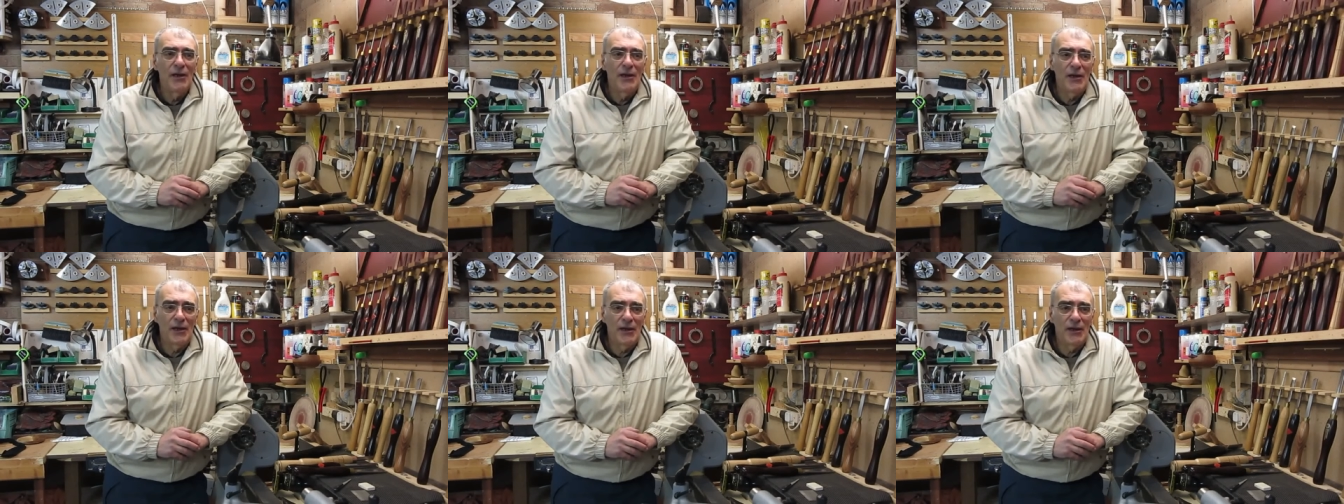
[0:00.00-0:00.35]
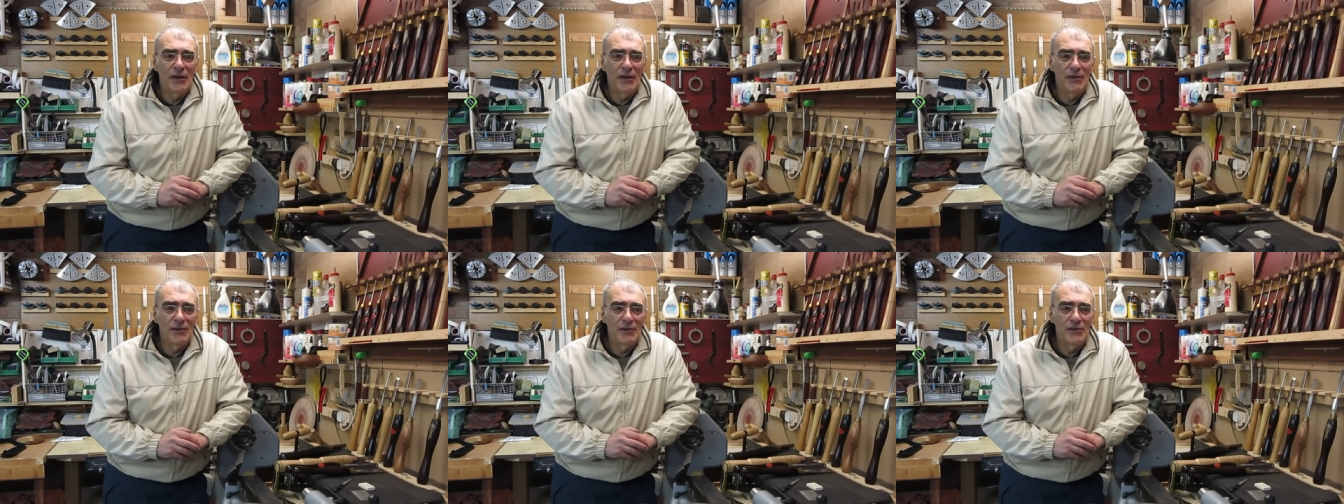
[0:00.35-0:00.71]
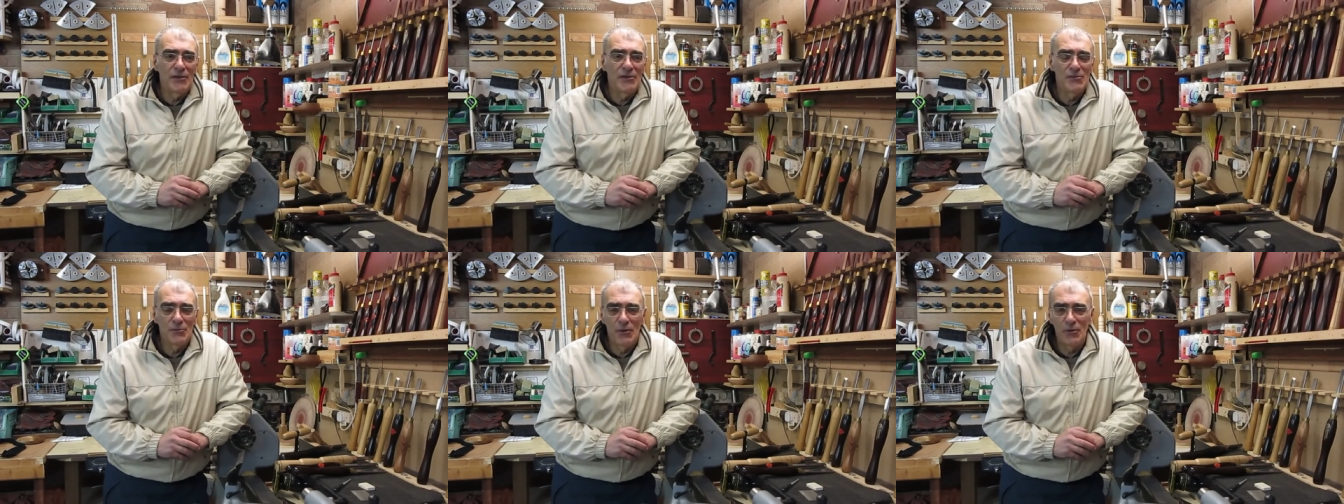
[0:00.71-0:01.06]
and
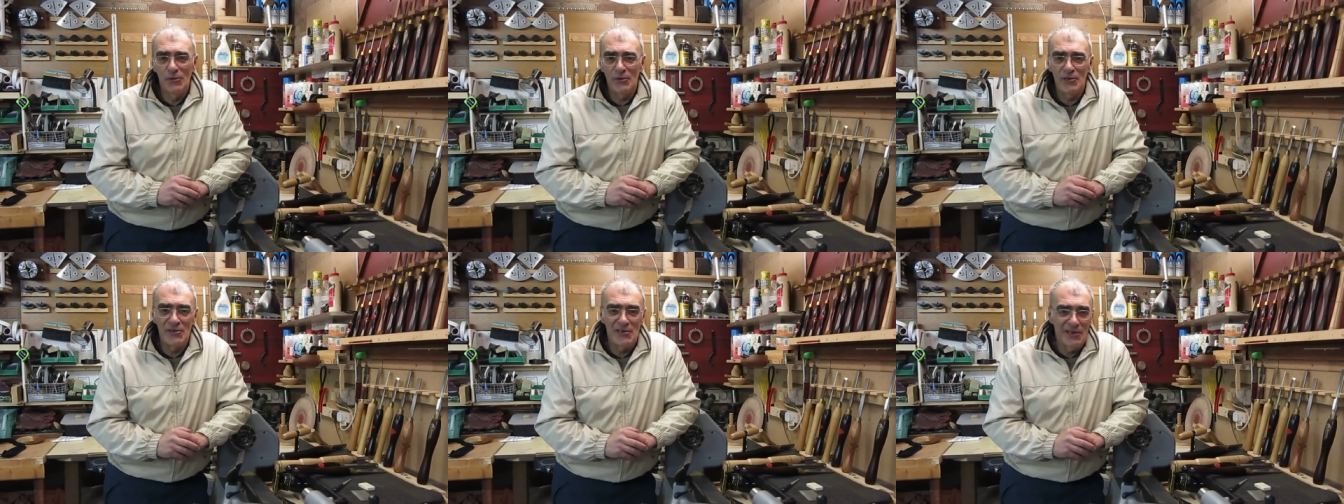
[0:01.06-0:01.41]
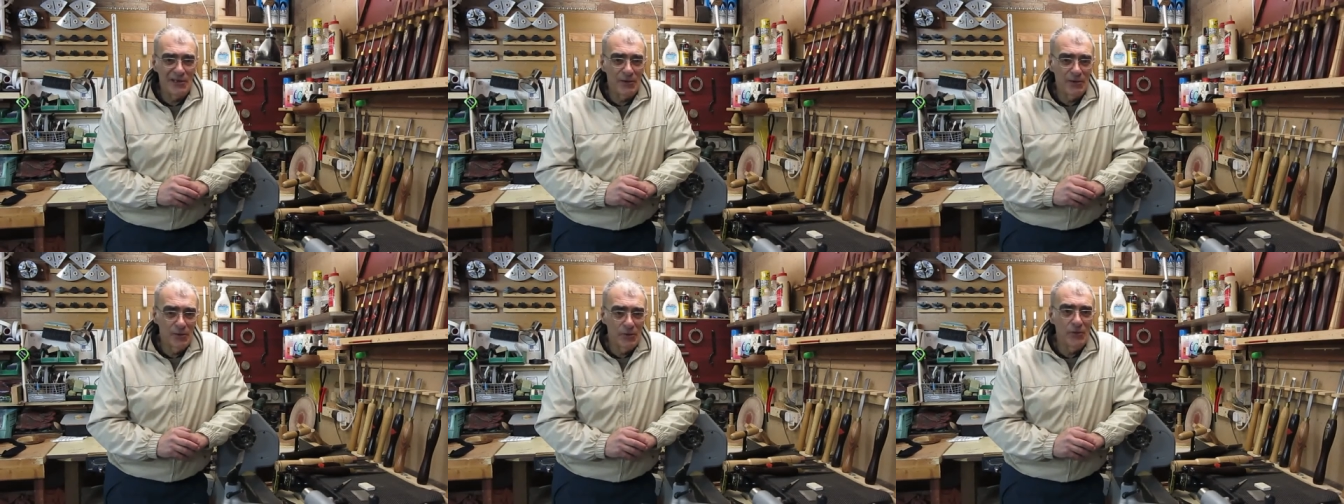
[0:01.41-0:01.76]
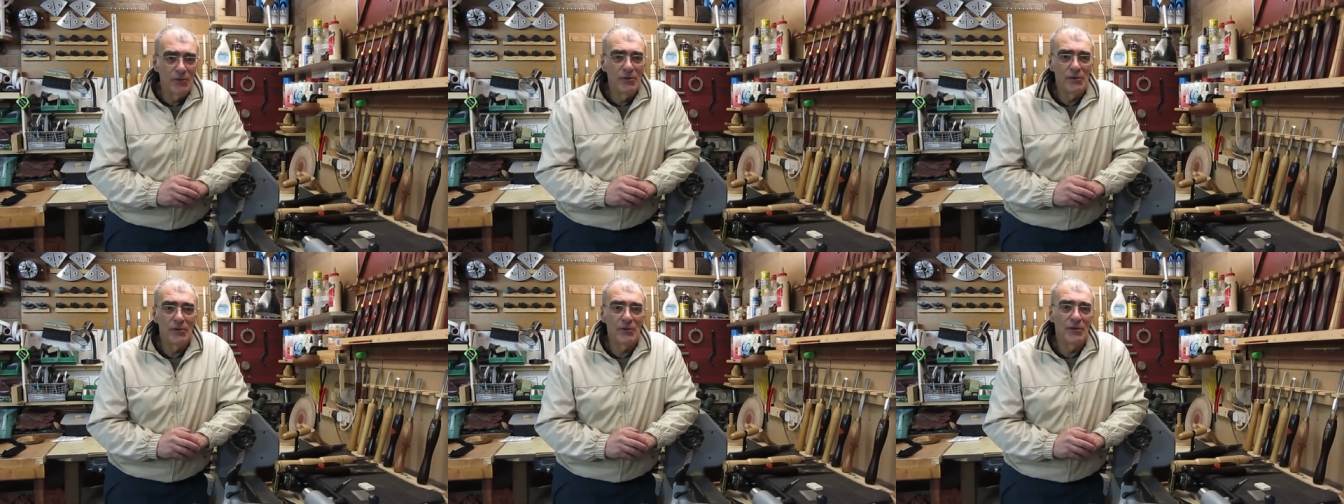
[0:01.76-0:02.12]
his product is that
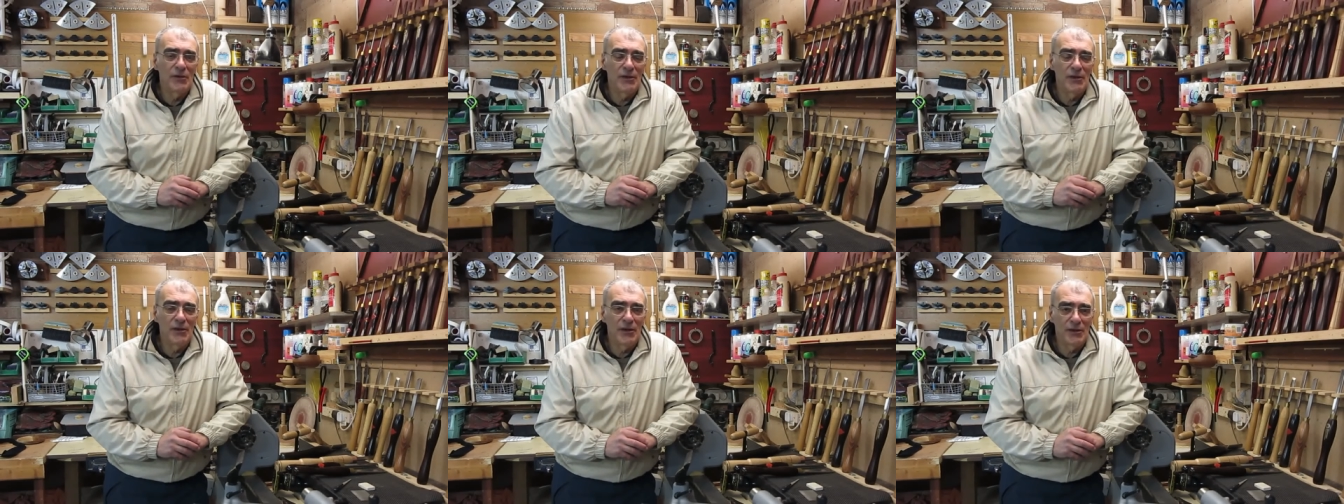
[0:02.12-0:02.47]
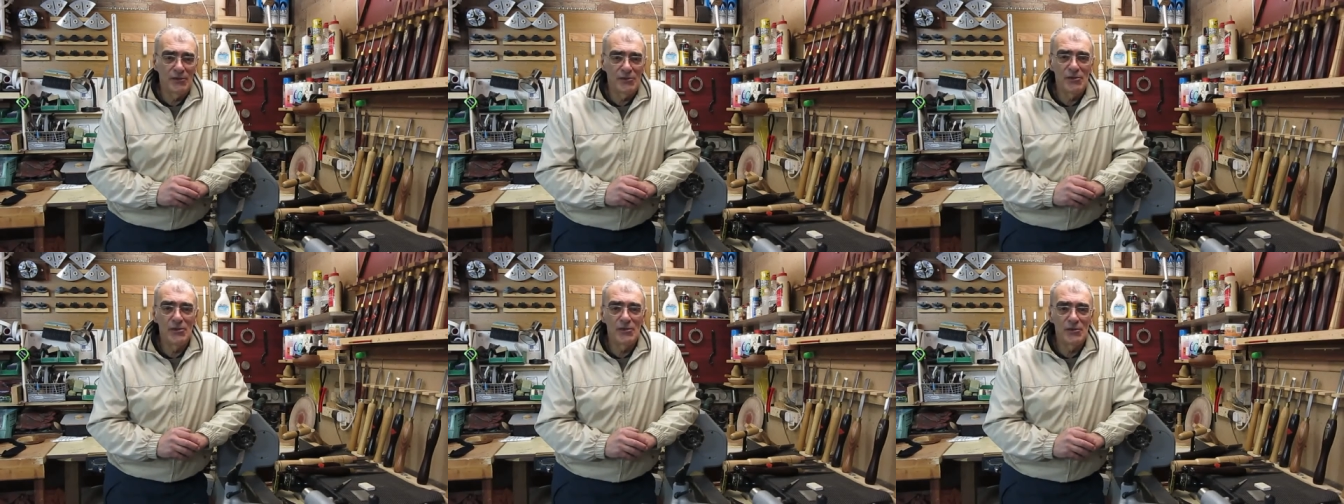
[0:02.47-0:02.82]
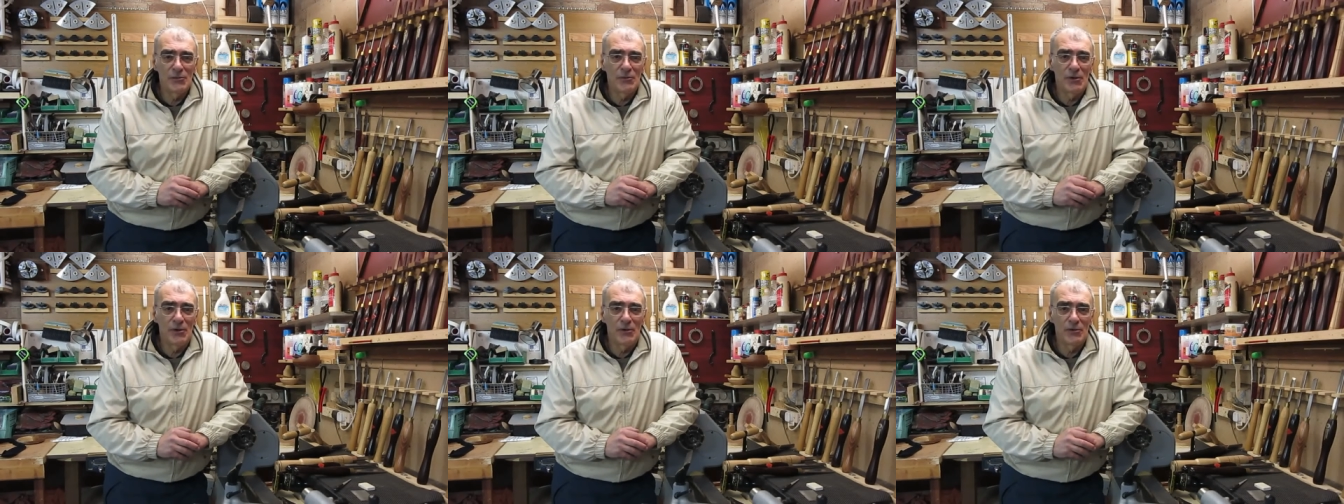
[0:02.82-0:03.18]
good he actually
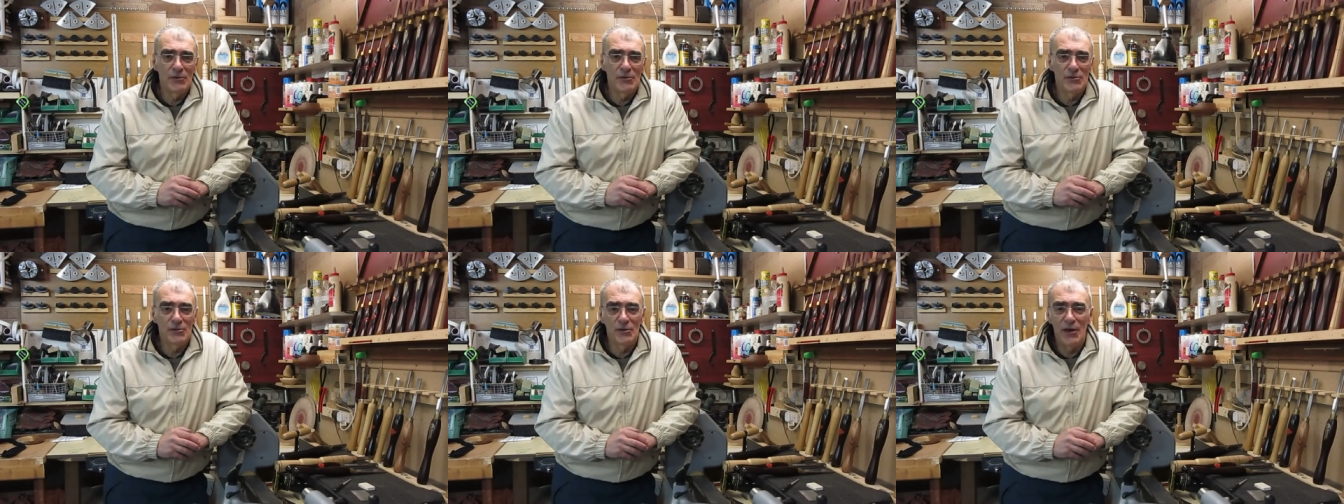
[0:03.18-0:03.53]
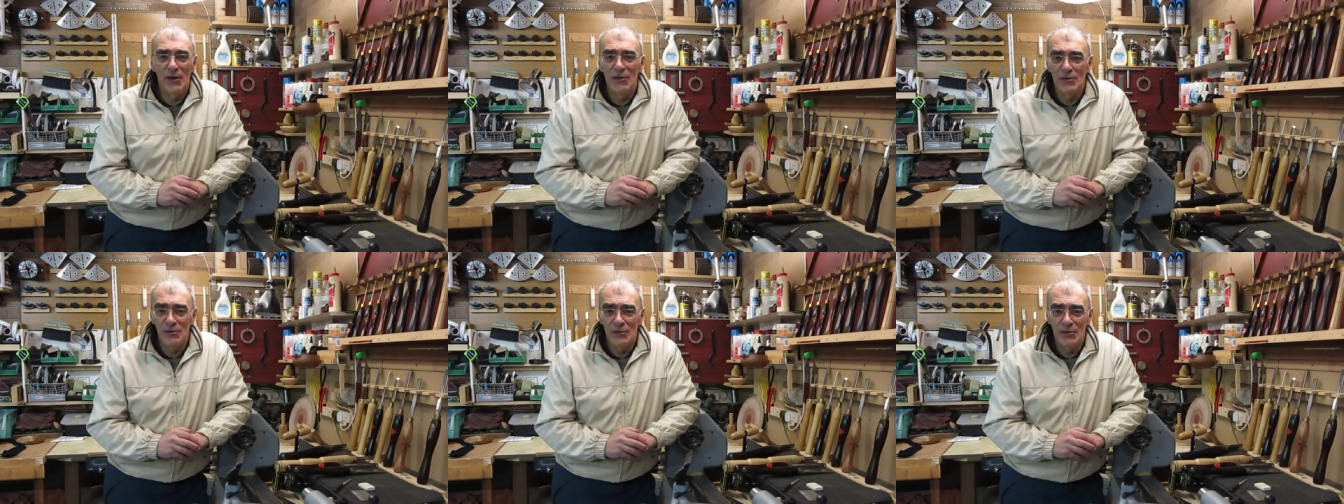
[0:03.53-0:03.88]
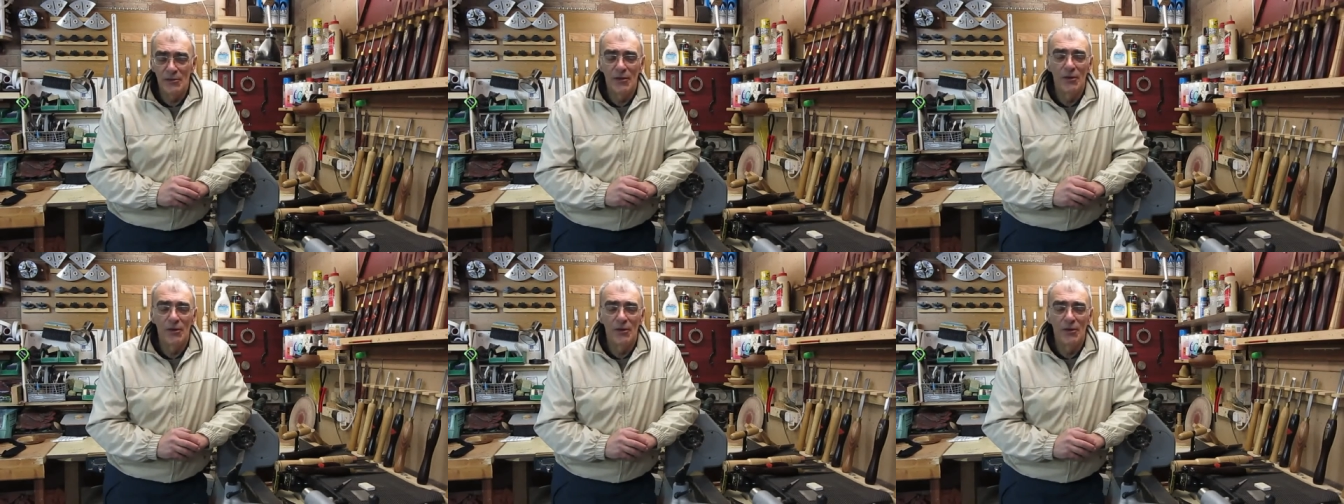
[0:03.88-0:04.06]
supplies Trend